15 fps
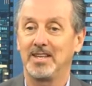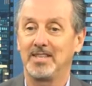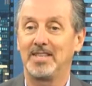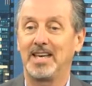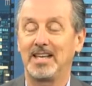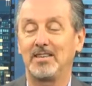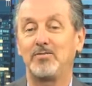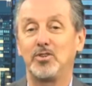
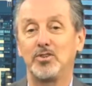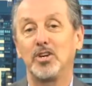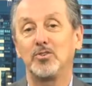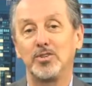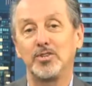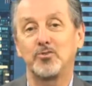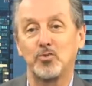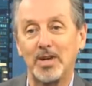that if you don't
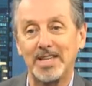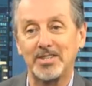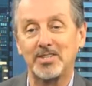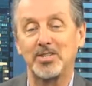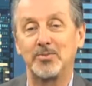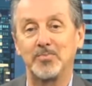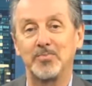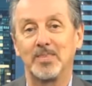address
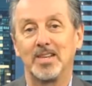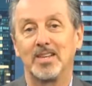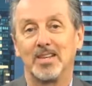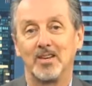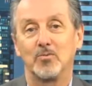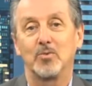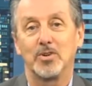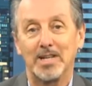them,
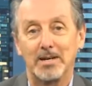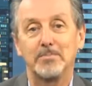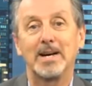will come